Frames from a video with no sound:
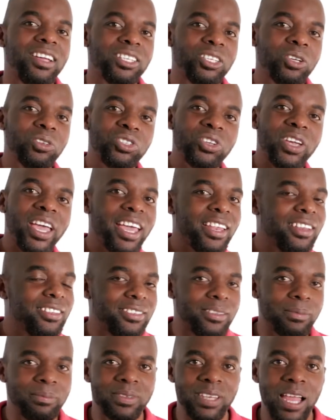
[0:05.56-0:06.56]
Don't you hate
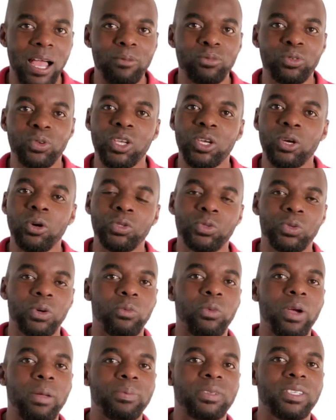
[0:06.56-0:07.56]
it sometimes when you go to
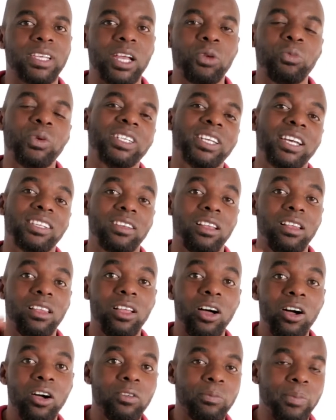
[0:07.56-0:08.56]
a website which has a
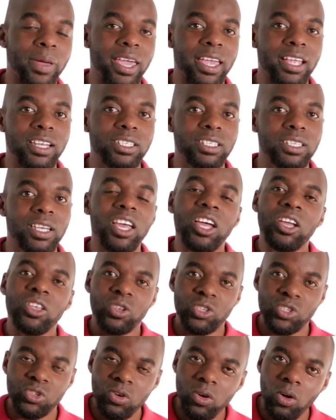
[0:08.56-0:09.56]
long page,
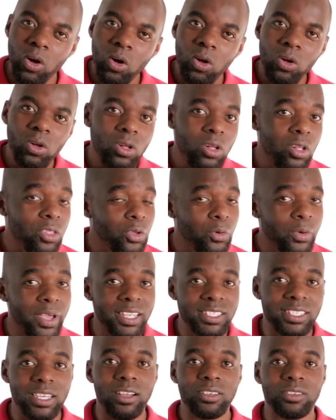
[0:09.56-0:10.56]
you scroll all the
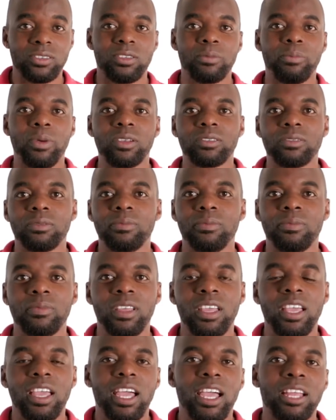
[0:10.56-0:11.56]
way down to the bottom,
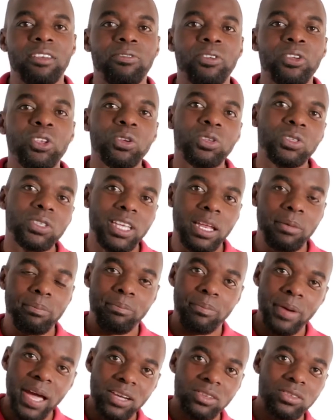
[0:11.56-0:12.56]
and for you to
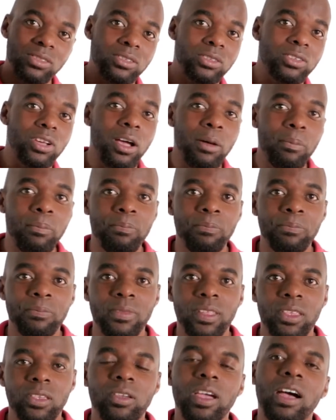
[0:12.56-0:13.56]
get back to the top,
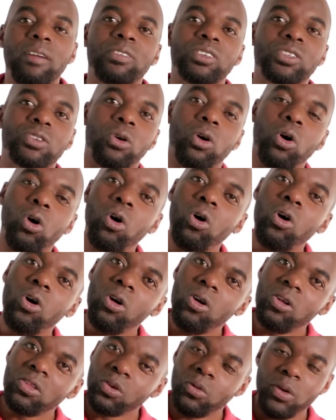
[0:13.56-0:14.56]
you have to scroll
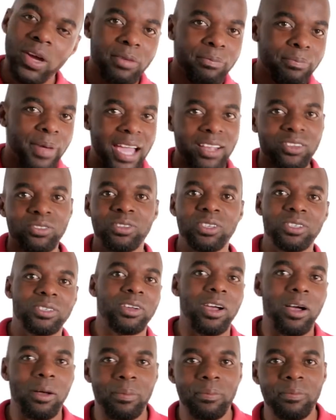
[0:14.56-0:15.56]
all the way back to the
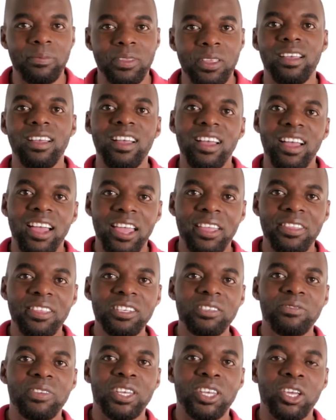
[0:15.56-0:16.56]
top. In
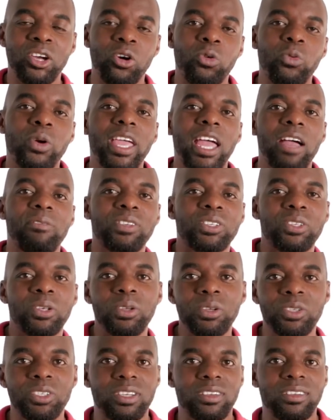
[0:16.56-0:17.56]
this video, we have a
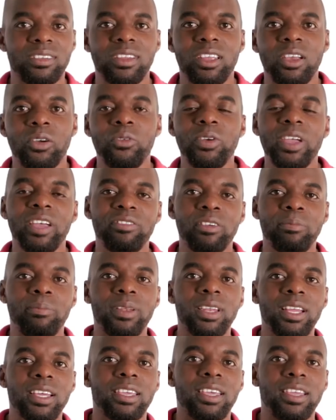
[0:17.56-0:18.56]
solution. We have a
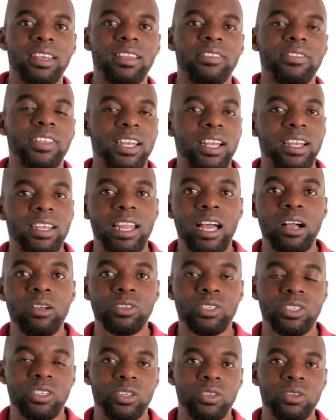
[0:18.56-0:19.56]
plugin that
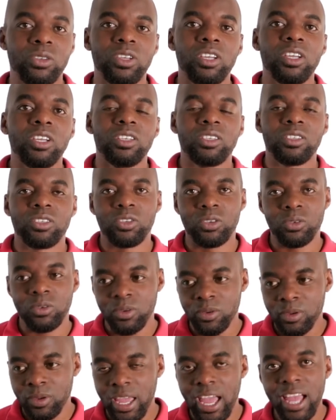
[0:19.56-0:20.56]
allows you
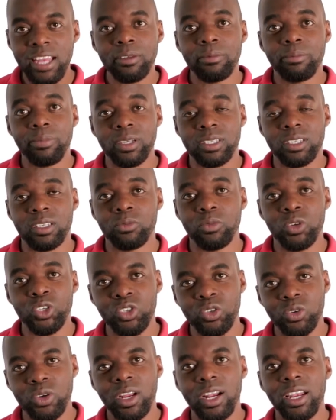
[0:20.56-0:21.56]
to add a button
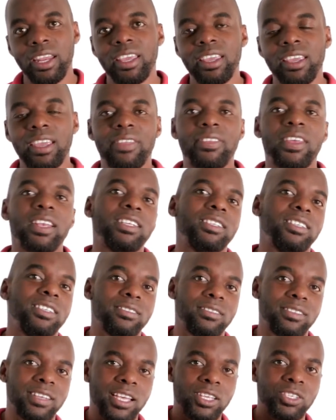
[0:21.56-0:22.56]
which you click and then it
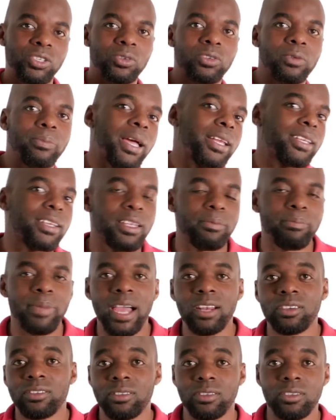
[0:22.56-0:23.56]
just takes you automatically
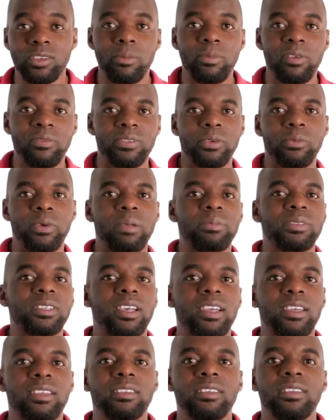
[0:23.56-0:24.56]
back to the top of the
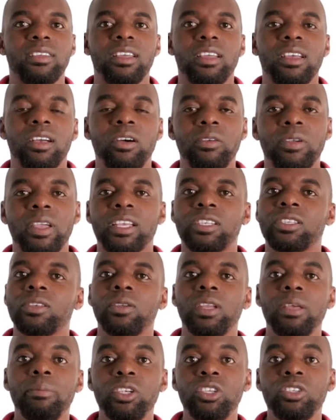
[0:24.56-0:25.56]
website. Okay,
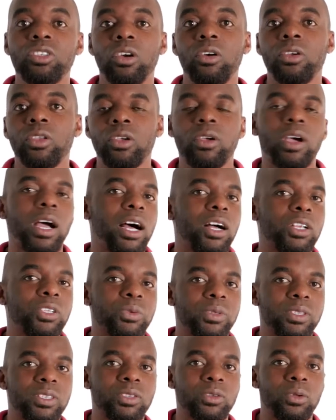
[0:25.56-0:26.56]
so let me show you how
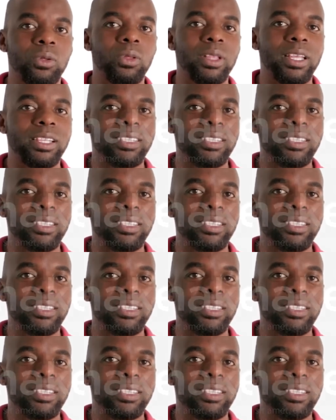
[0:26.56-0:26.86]
to install